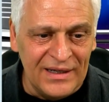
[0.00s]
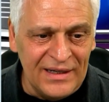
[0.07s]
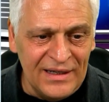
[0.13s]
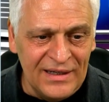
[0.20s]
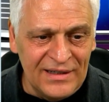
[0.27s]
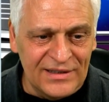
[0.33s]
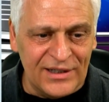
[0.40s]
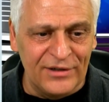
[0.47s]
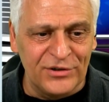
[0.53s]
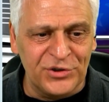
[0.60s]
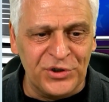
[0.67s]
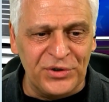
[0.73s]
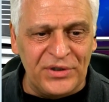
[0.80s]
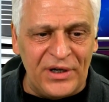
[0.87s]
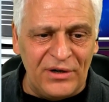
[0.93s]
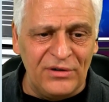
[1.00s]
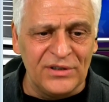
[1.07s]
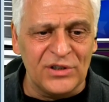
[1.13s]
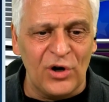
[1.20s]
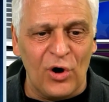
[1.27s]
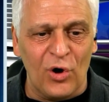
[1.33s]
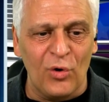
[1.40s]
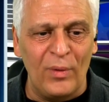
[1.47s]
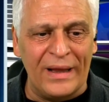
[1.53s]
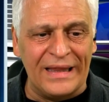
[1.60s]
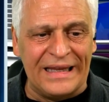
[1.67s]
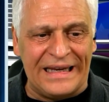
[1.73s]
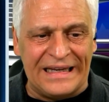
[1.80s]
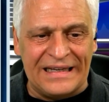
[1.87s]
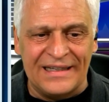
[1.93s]
So Trudeau's
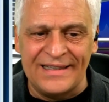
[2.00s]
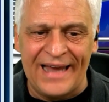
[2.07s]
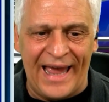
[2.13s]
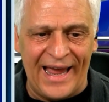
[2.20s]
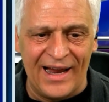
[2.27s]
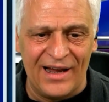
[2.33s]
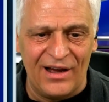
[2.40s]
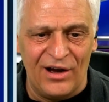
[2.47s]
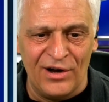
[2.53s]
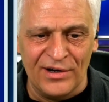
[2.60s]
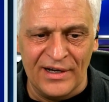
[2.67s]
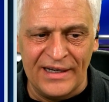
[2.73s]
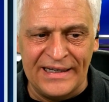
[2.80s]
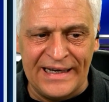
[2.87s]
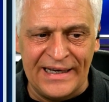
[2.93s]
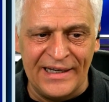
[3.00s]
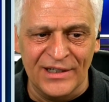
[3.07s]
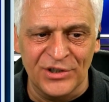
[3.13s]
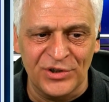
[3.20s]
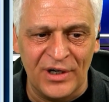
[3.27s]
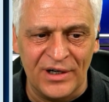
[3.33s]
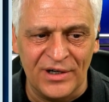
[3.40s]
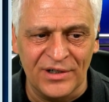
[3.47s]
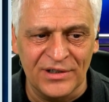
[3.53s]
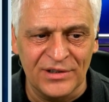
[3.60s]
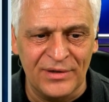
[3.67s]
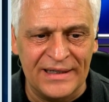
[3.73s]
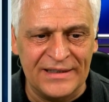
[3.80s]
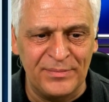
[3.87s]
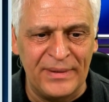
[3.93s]
Orwellian attack on Canadian truckers
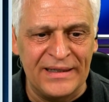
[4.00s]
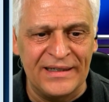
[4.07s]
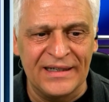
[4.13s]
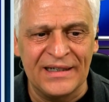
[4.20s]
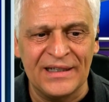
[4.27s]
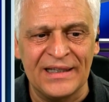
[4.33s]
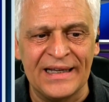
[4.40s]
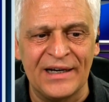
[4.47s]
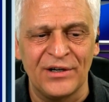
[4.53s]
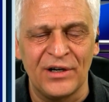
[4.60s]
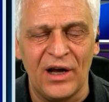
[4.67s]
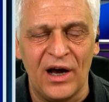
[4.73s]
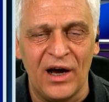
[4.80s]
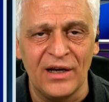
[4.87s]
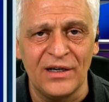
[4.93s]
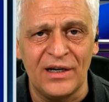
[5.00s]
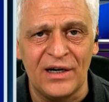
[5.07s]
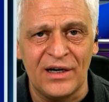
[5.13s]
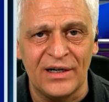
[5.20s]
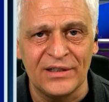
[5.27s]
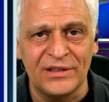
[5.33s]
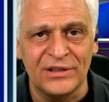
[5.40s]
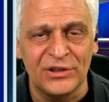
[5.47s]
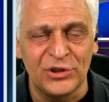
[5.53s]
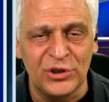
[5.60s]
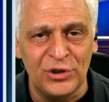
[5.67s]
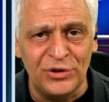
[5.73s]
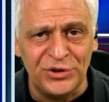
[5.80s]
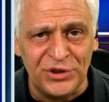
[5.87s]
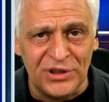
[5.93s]
has been declared
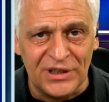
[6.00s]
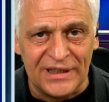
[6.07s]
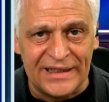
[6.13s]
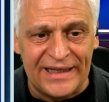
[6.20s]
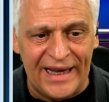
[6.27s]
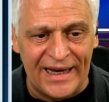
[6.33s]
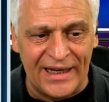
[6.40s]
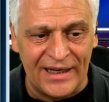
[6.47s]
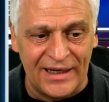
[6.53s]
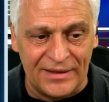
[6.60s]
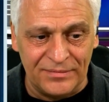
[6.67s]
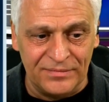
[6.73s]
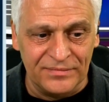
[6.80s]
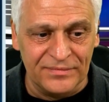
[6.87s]
unconstitutional in Canada.